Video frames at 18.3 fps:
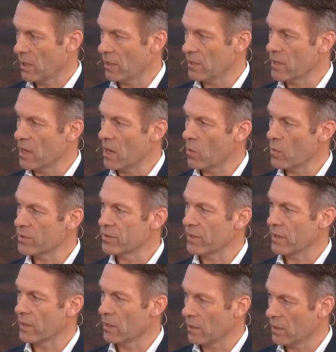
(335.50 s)
And now with
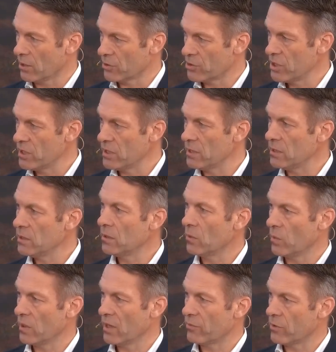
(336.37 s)
ALLG,
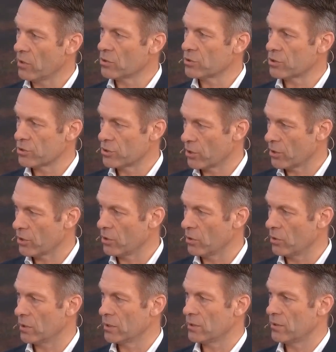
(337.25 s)
we have also
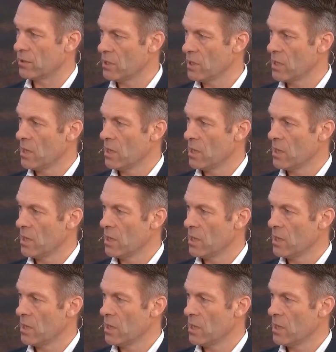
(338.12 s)
secured